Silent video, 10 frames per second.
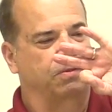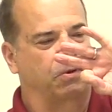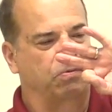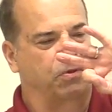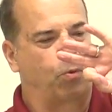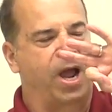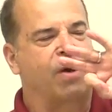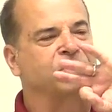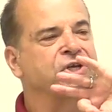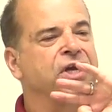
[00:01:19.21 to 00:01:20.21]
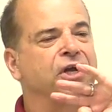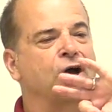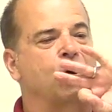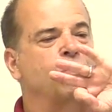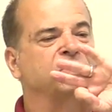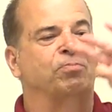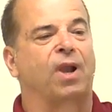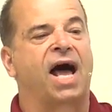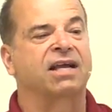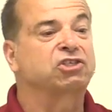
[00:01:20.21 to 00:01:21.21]
the, the way I was going to go was
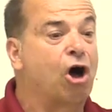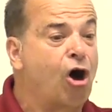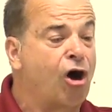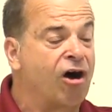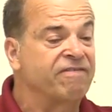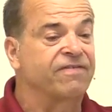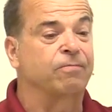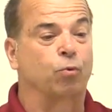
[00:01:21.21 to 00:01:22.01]
blocked off